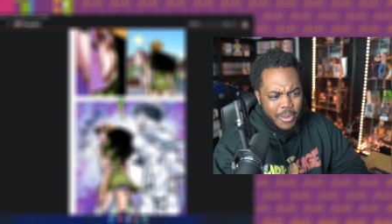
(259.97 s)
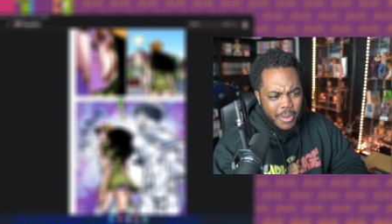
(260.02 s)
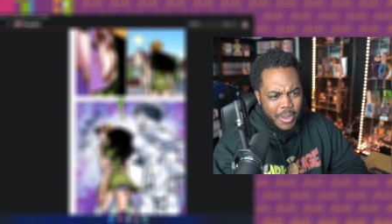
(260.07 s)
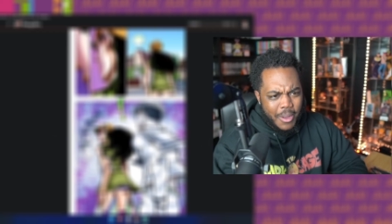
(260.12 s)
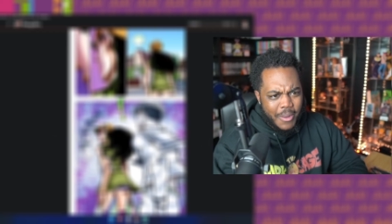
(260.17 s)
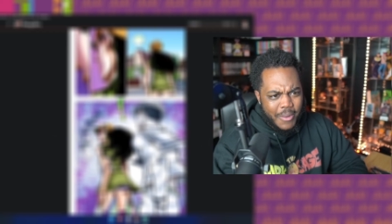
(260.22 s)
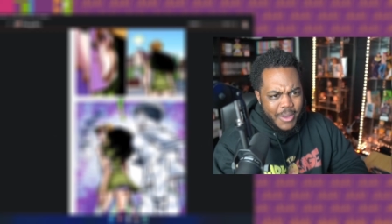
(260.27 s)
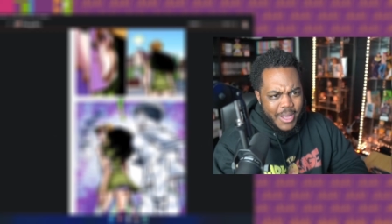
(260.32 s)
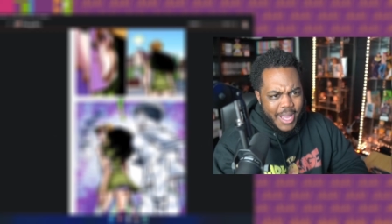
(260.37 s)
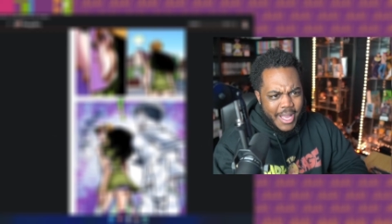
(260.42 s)

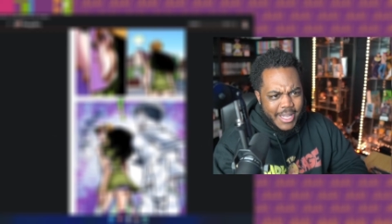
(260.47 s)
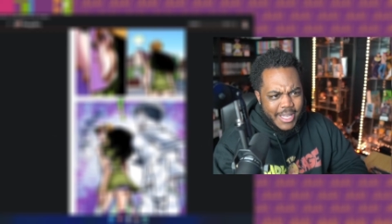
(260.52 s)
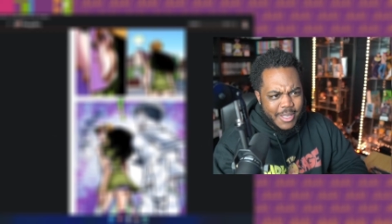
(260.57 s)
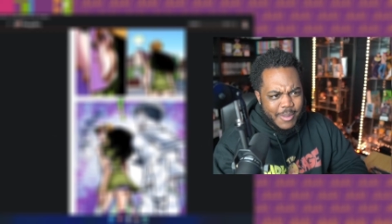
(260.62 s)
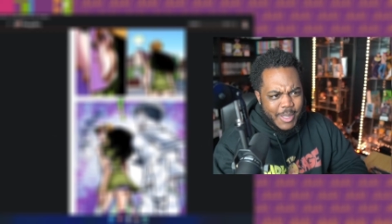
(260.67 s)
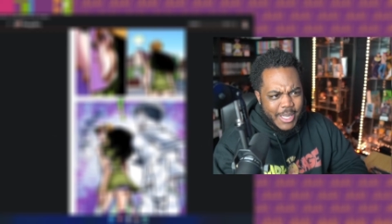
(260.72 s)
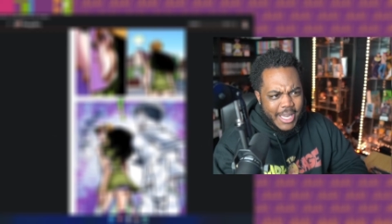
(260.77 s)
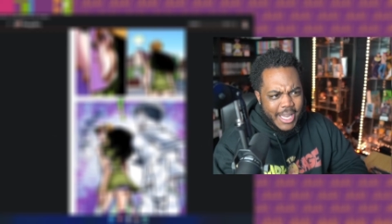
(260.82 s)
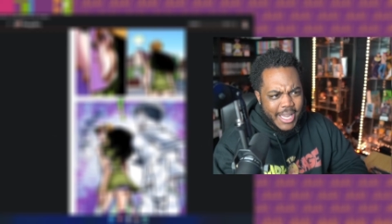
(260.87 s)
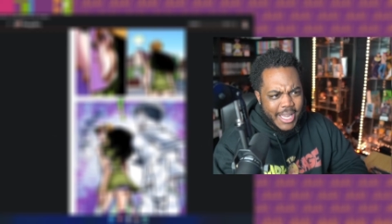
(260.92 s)
okay. This is
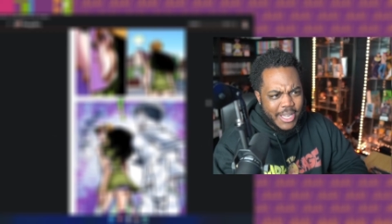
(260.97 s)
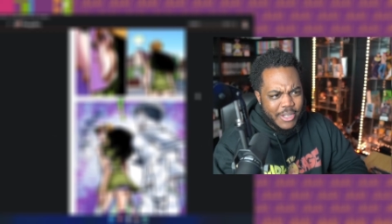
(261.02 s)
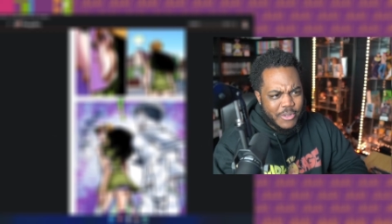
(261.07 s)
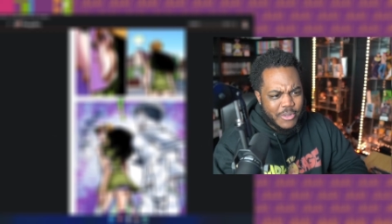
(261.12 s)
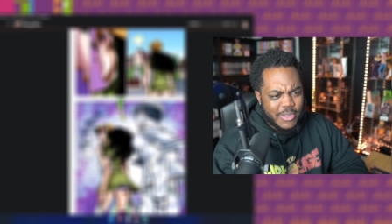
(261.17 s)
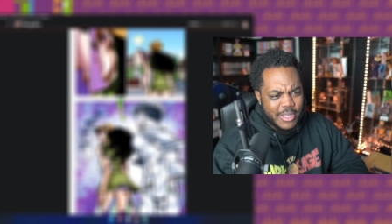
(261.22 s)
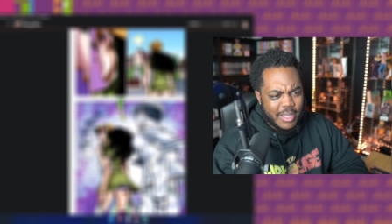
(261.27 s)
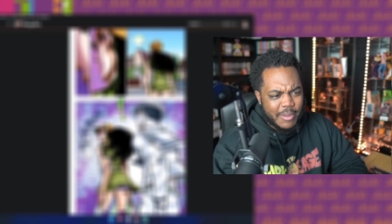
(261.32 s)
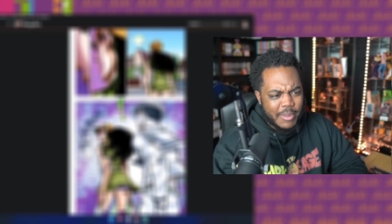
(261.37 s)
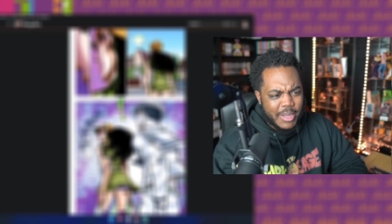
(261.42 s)
about to get
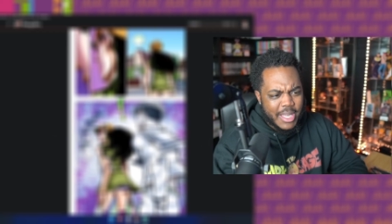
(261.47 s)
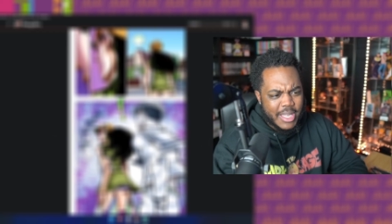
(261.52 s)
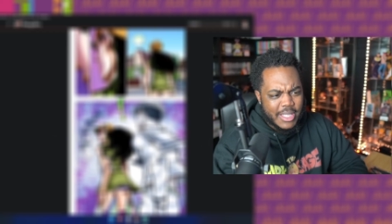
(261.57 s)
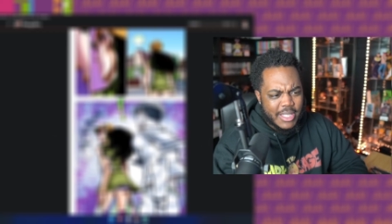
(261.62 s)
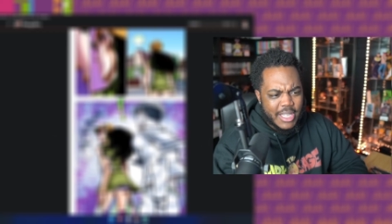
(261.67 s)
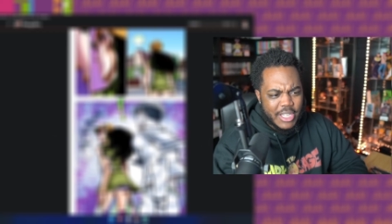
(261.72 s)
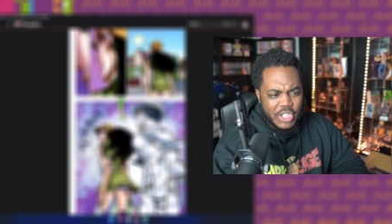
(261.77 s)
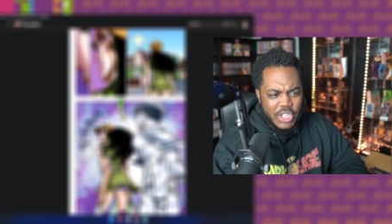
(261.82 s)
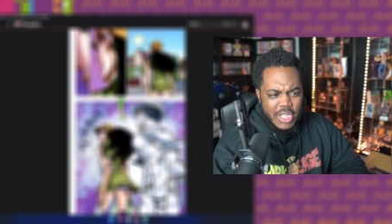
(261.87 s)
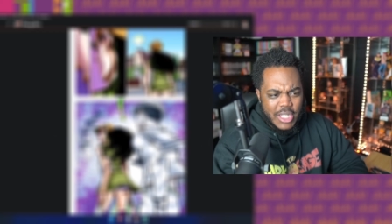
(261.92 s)
interesting because
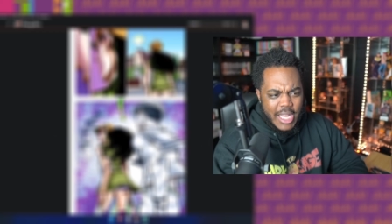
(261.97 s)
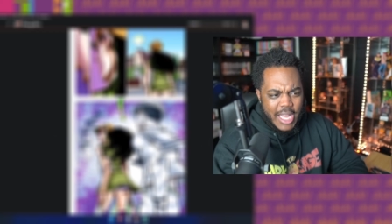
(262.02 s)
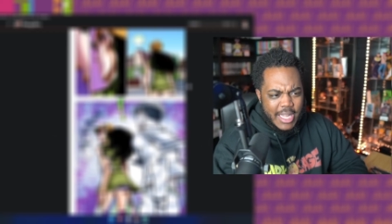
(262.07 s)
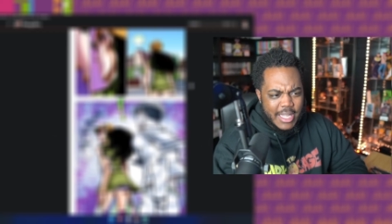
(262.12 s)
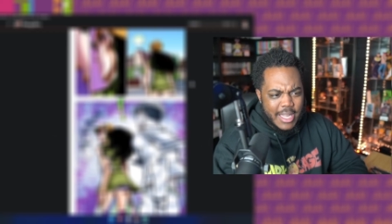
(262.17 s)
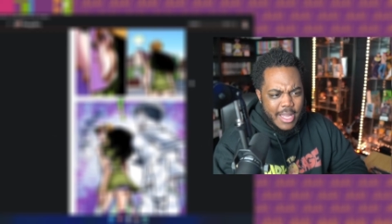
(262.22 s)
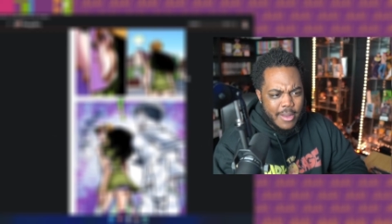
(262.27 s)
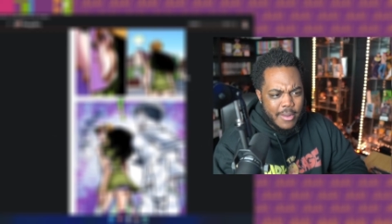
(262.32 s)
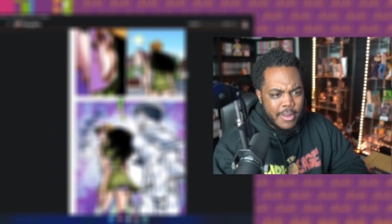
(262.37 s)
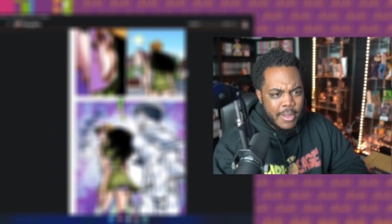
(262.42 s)
did she not
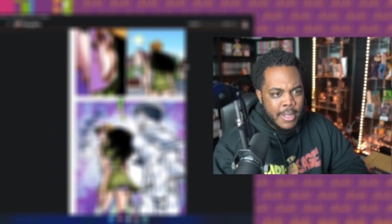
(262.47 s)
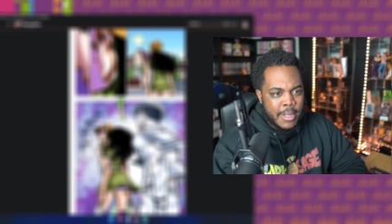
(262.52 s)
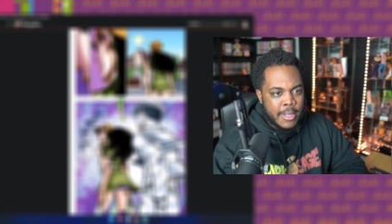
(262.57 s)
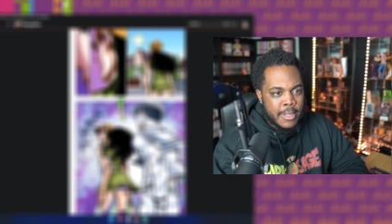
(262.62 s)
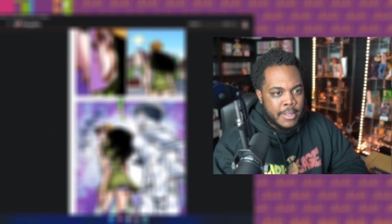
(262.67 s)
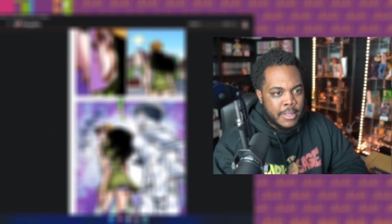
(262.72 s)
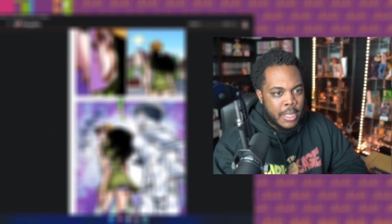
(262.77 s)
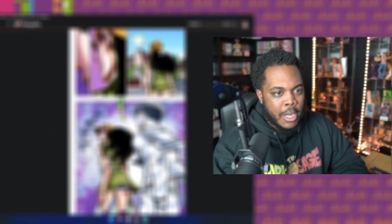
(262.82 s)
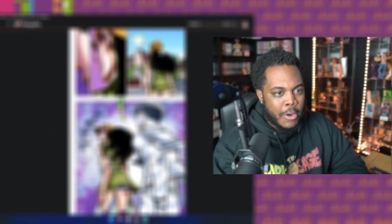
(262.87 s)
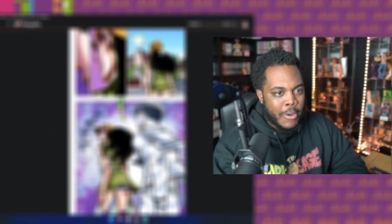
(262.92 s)
know?
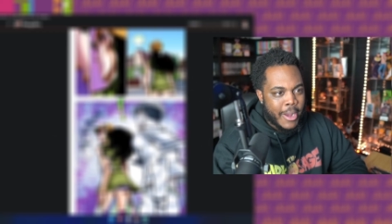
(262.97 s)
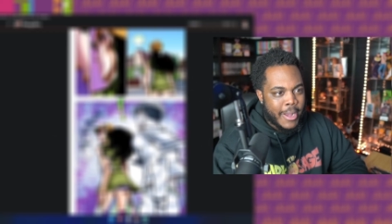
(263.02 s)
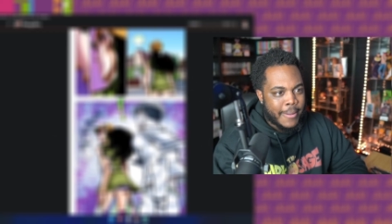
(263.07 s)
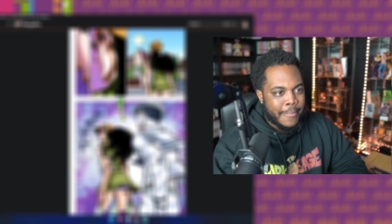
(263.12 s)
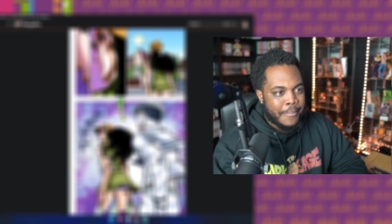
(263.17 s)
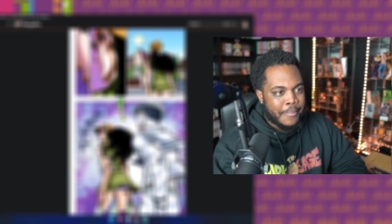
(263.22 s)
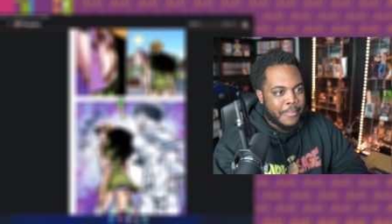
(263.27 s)
All right.